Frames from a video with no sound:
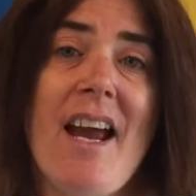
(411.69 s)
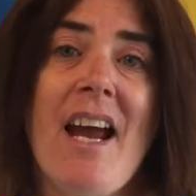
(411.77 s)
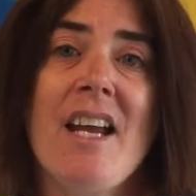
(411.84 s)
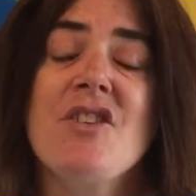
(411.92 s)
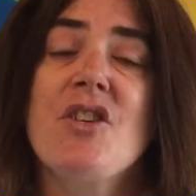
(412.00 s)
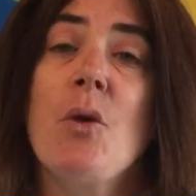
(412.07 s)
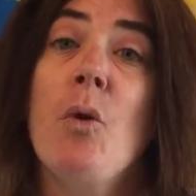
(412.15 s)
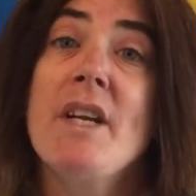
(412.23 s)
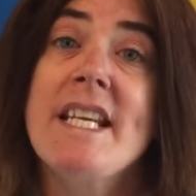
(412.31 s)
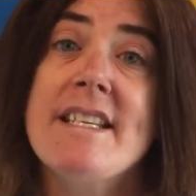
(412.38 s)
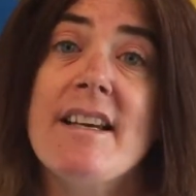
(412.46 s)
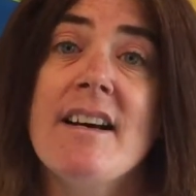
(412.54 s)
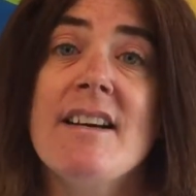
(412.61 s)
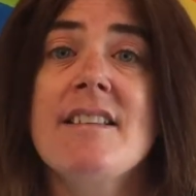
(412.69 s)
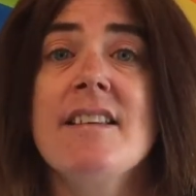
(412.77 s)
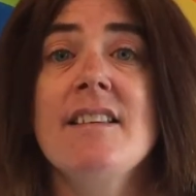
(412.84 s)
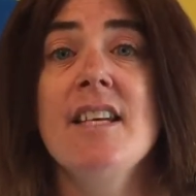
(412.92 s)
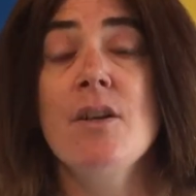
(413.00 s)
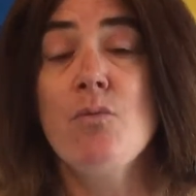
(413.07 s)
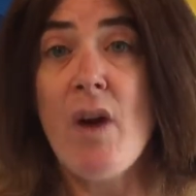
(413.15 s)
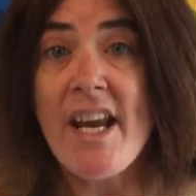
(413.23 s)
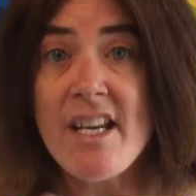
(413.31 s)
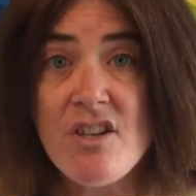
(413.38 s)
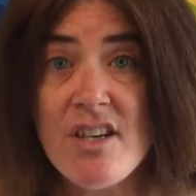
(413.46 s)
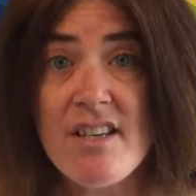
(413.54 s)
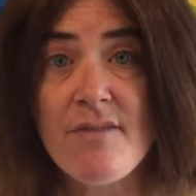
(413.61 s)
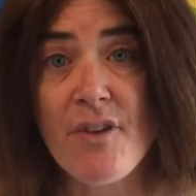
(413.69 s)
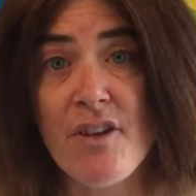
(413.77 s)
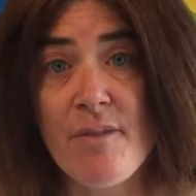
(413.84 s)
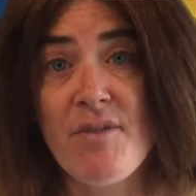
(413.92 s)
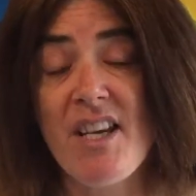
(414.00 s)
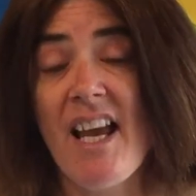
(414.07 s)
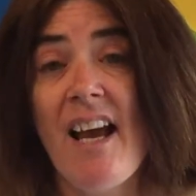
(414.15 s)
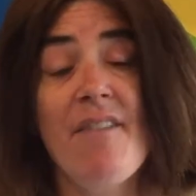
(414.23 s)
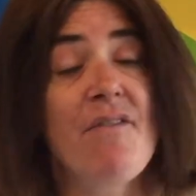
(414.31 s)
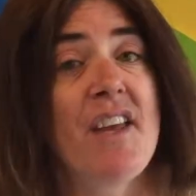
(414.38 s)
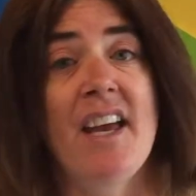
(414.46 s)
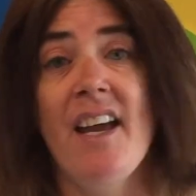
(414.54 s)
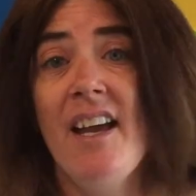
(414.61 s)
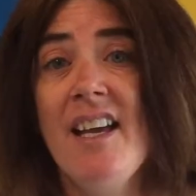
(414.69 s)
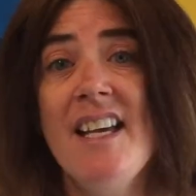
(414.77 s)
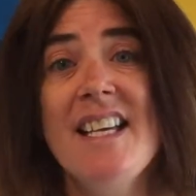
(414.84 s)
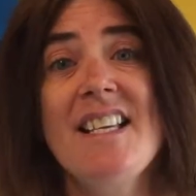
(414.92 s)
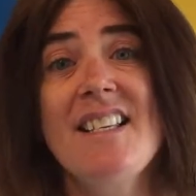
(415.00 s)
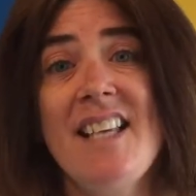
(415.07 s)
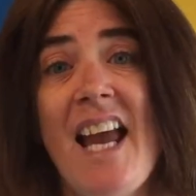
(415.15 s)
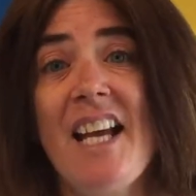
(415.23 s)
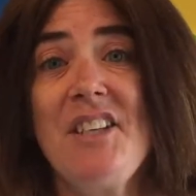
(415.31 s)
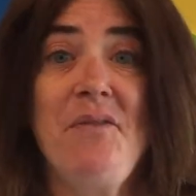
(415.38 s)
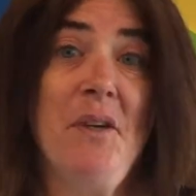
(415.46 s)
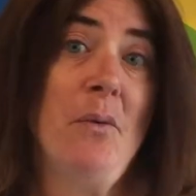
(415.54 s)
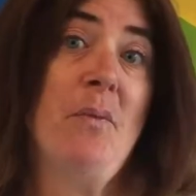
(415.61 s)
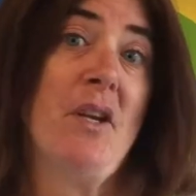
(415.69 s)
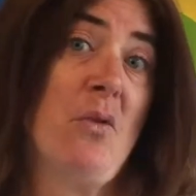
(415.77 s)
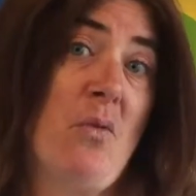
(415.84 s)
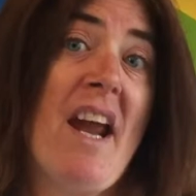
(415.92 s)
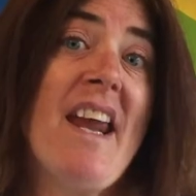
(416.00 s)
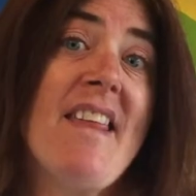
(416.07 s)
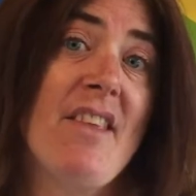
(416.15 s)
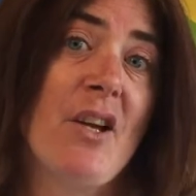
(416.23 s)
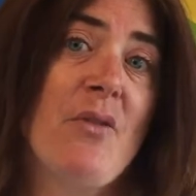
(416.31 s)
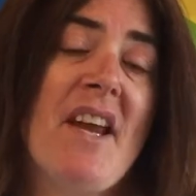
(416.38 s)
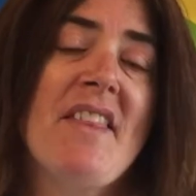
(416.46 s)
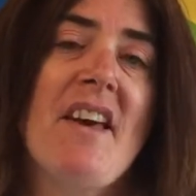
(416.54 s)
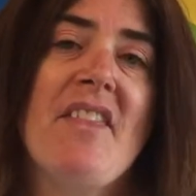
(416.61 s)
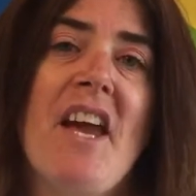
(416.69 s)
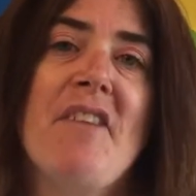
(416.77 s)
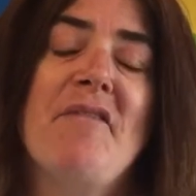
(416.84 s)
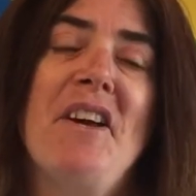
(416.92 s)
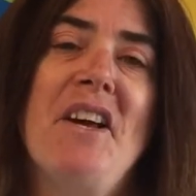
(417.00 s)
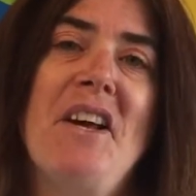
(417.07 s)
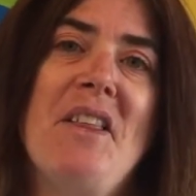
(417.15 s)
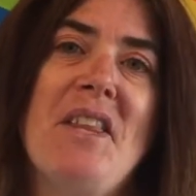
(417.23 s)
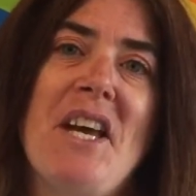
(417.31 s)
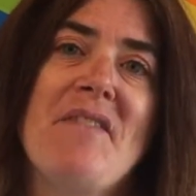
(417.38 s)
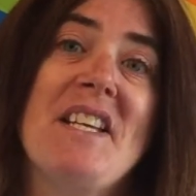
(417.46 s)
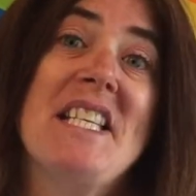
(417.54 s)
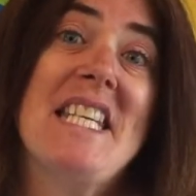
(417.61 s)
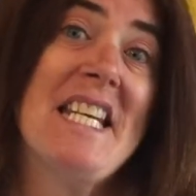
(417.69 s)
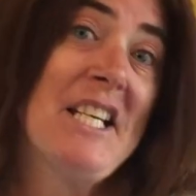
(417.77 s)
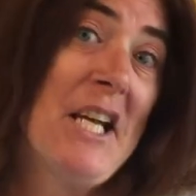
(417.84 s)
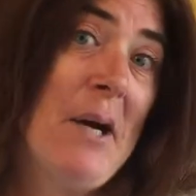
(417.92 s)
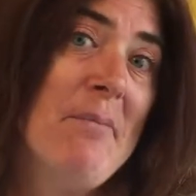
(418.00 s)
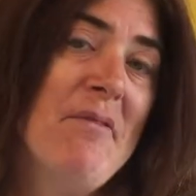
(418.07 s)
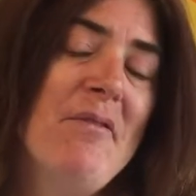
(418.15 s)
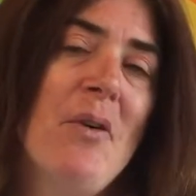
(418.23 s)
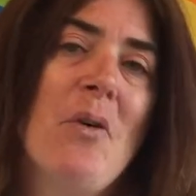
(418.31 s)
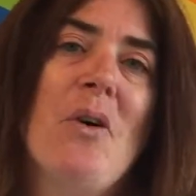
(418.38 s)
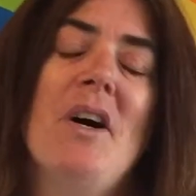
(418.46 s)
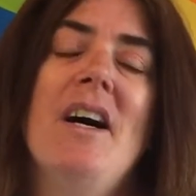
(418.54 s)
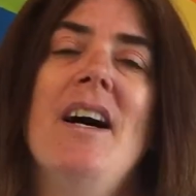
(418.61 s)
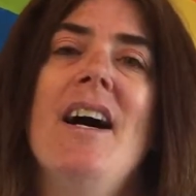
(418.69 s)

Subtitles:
And so what he does is he arranges for them to have their sacks filled with grain, the grain that they've indeed come for.